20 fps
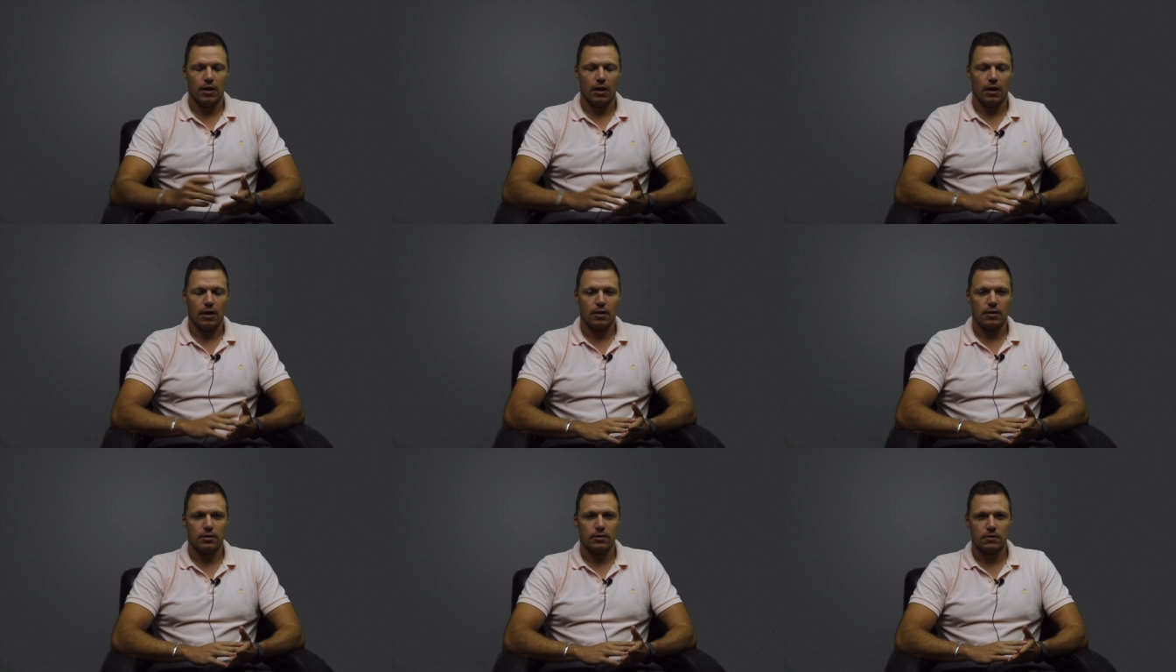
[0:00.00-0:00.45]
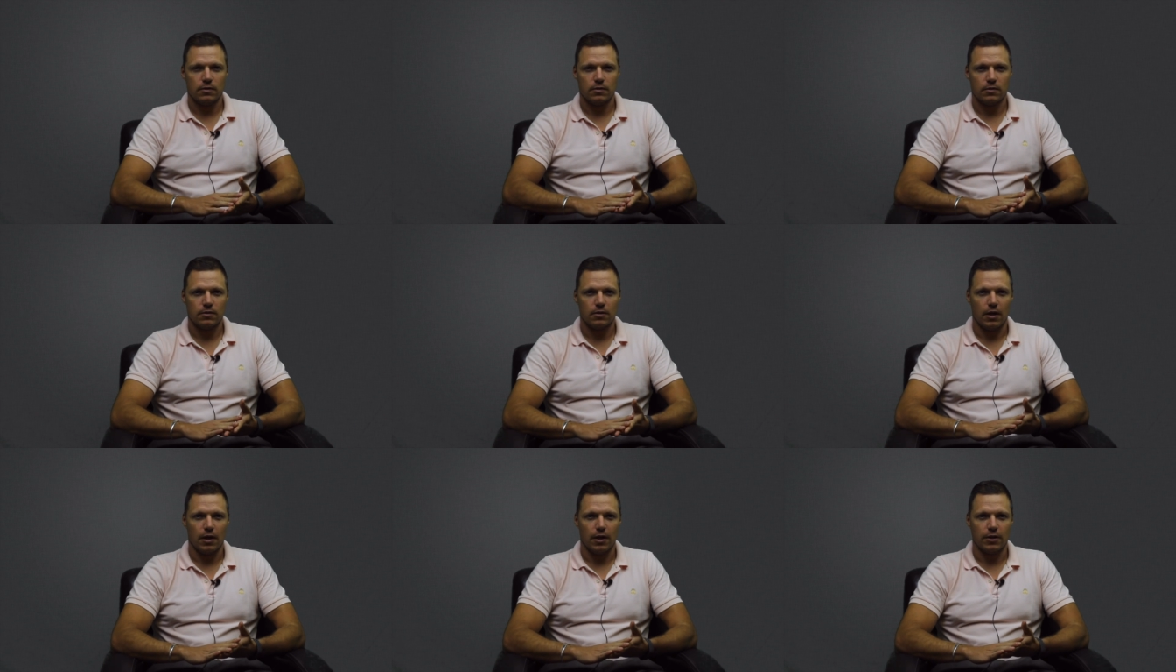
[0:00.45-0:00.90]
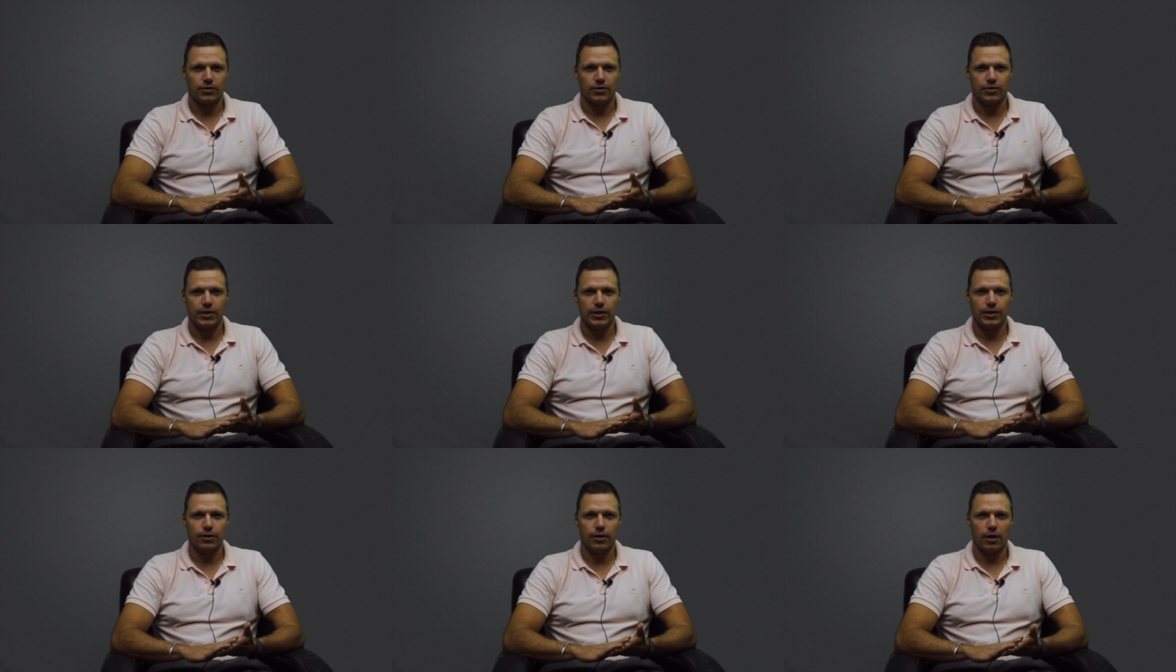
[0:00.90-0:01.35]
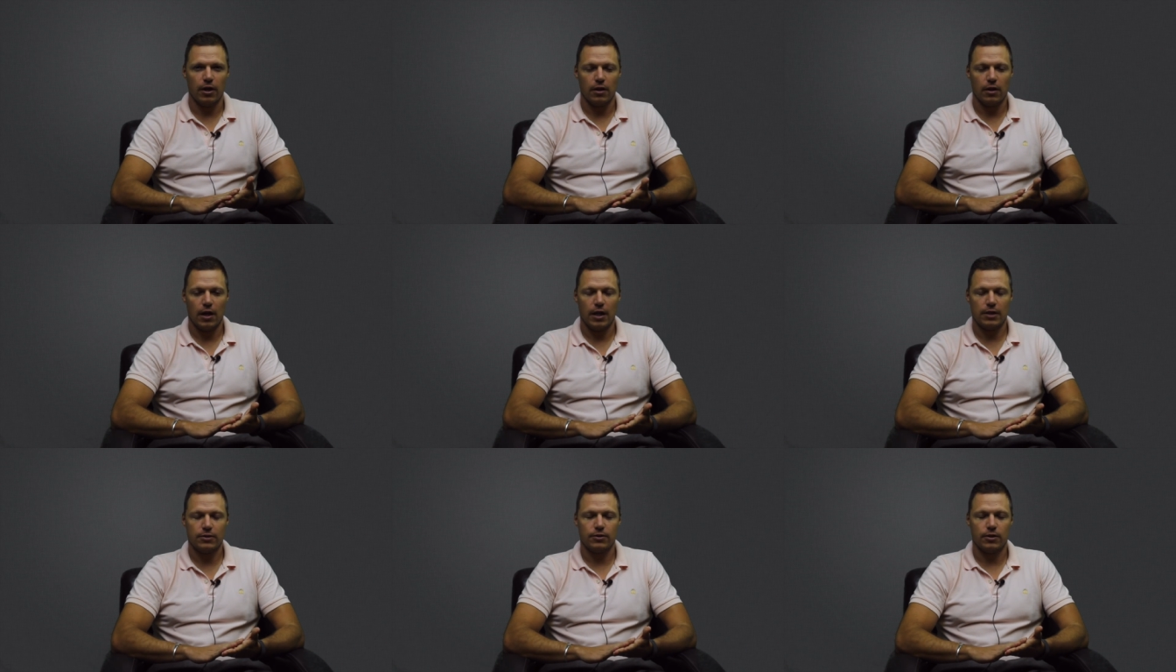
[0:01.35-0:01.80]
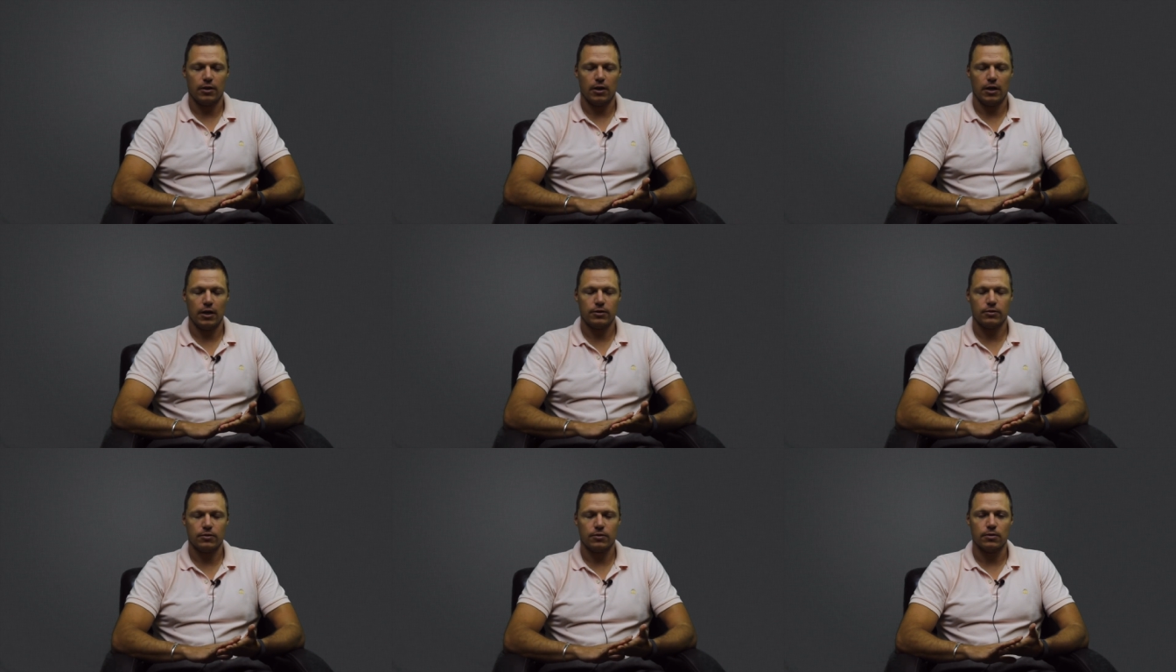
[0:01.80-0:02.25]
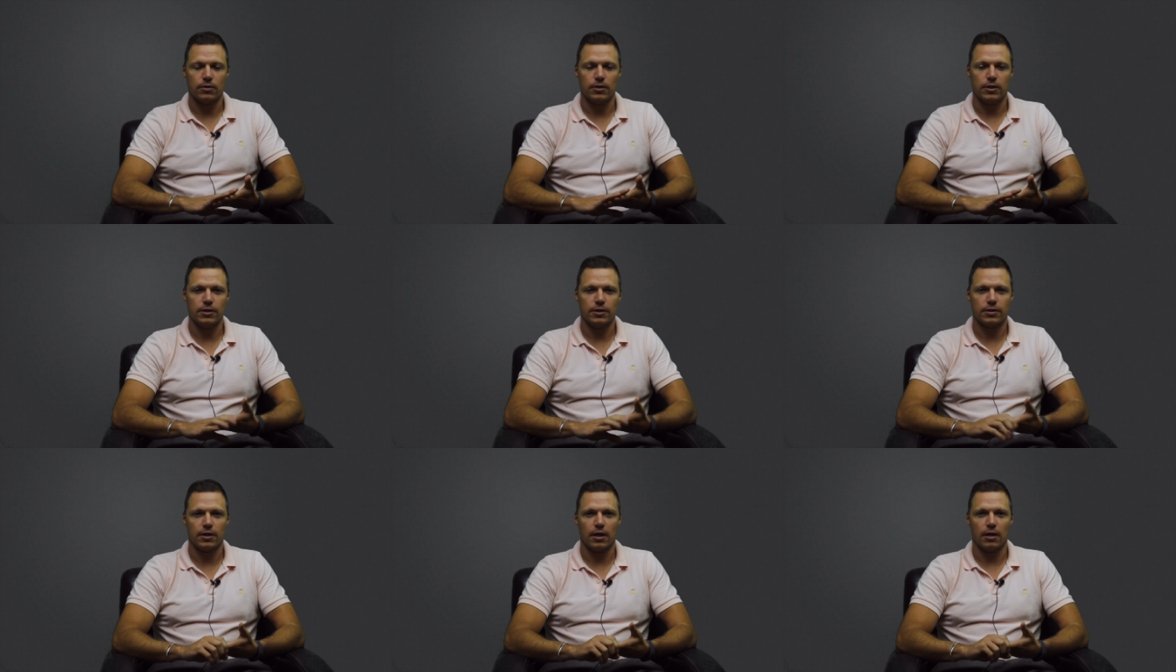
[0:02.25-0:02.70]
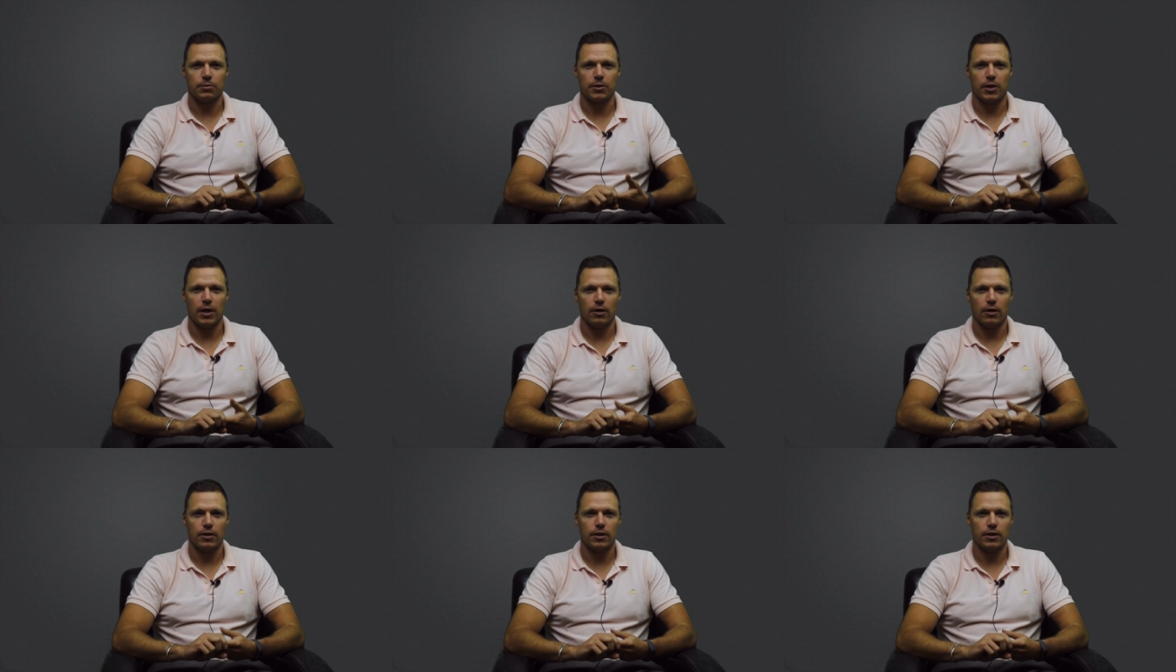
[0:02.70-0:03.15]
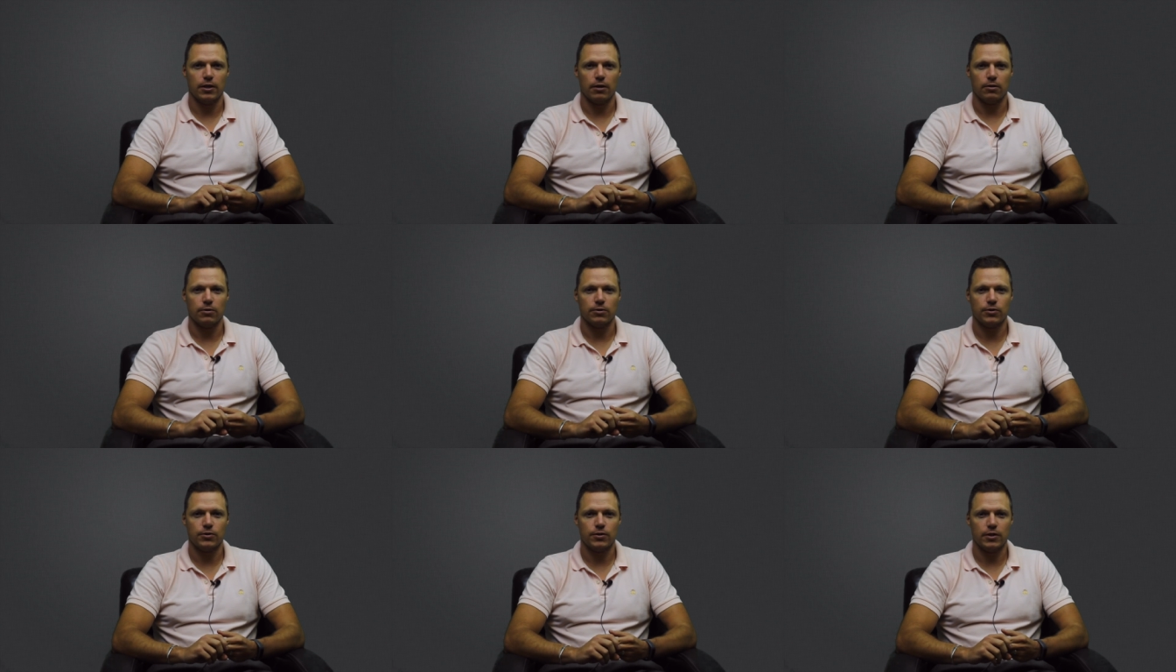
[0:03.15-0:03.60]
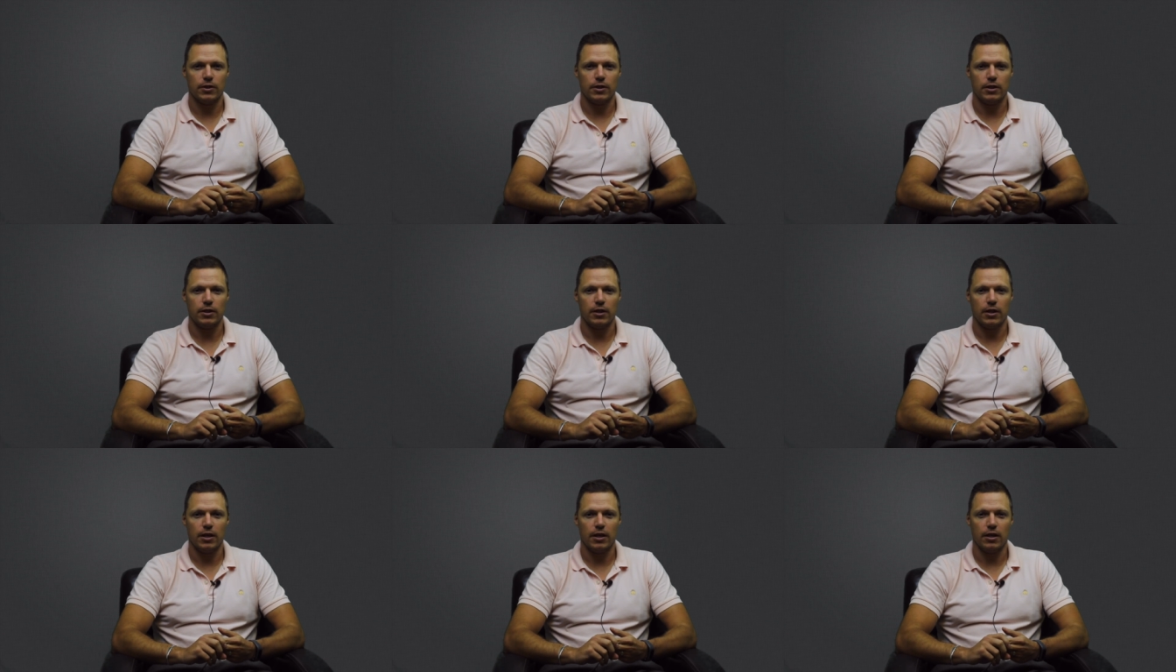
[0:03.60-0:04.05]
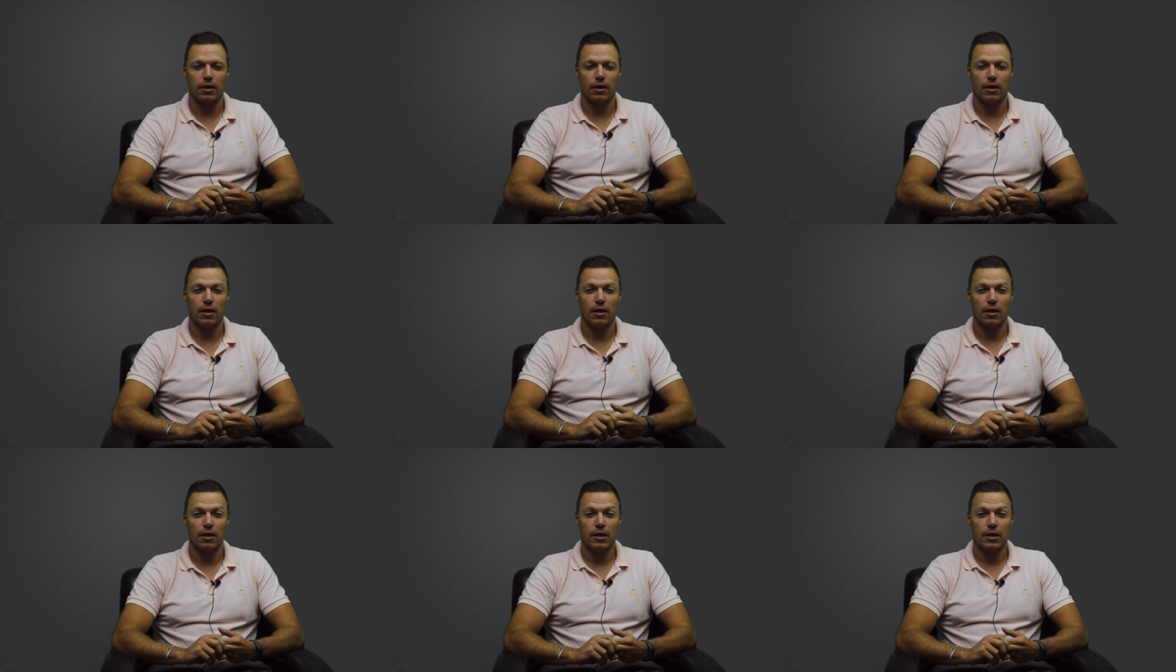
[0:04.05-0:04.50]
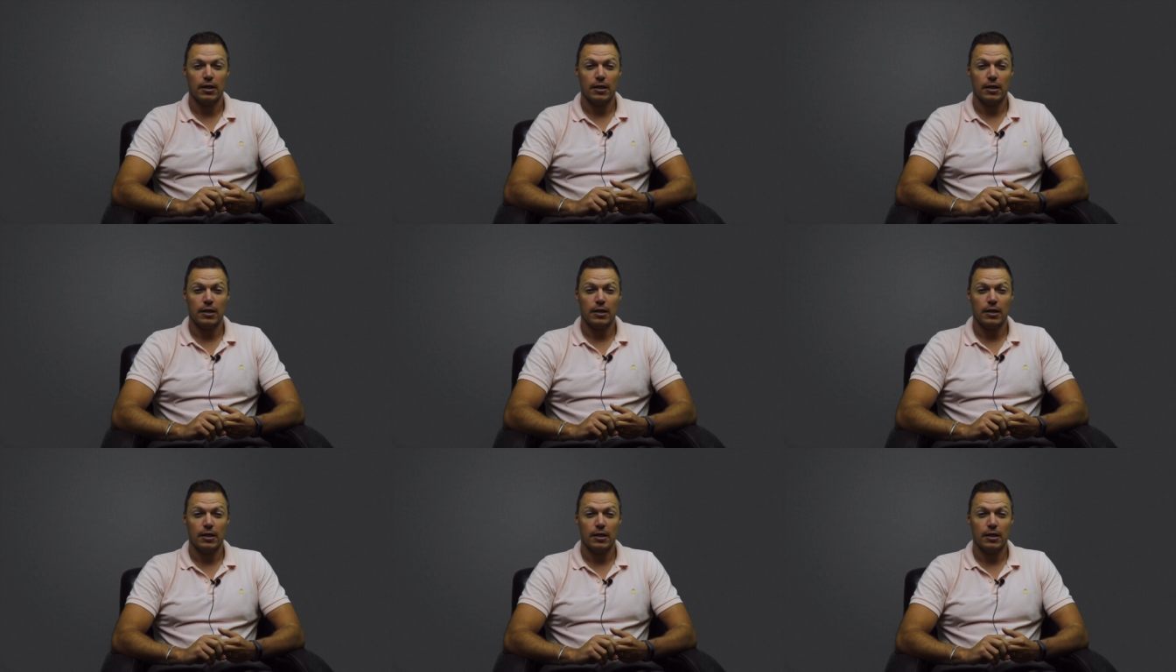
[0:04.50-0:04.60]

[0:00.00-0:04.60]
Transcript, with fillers: uh, a senior at Lassiter High School in East Cobb County and I was sitting in